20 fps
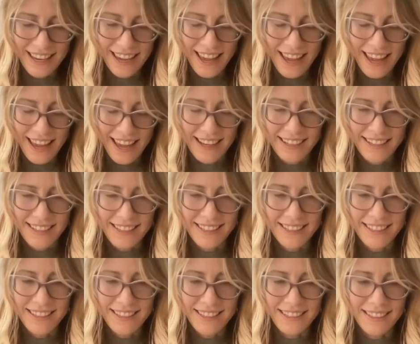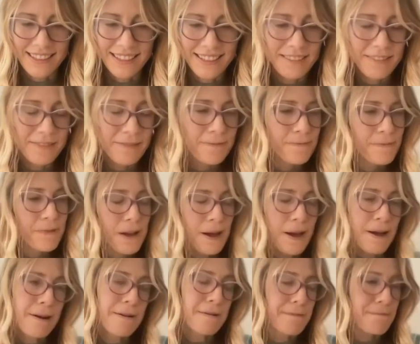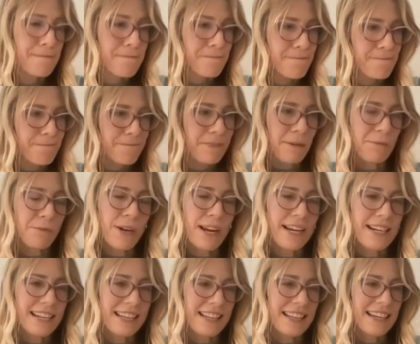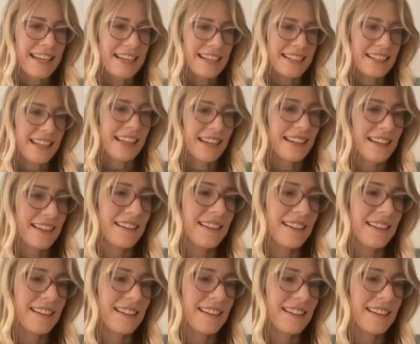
And I'm trying to think like